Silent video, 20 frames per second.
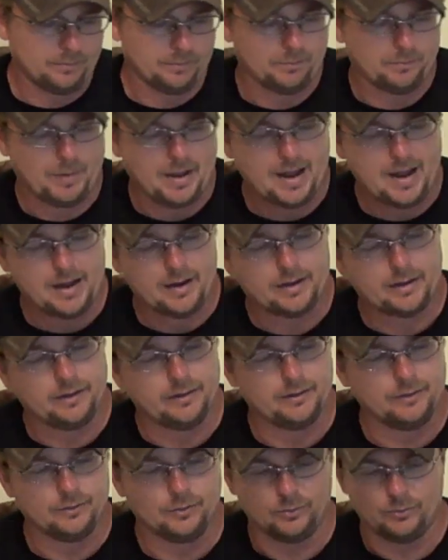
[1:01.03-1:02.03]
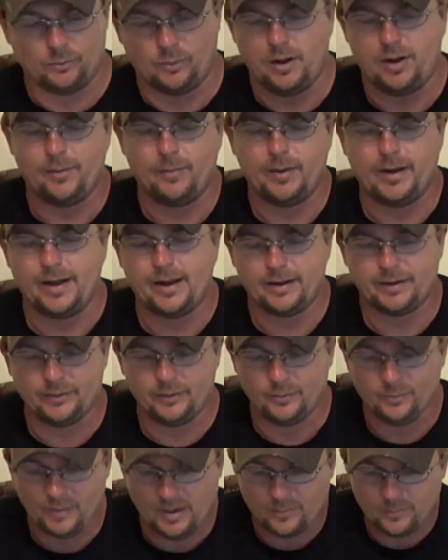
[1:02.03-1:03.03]
A while back, and
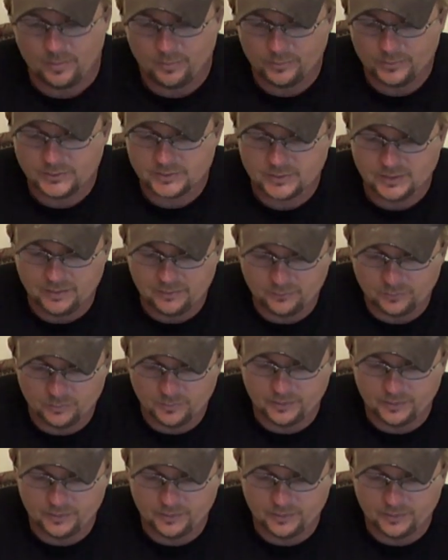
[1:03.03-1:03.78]
you may remember this gun from a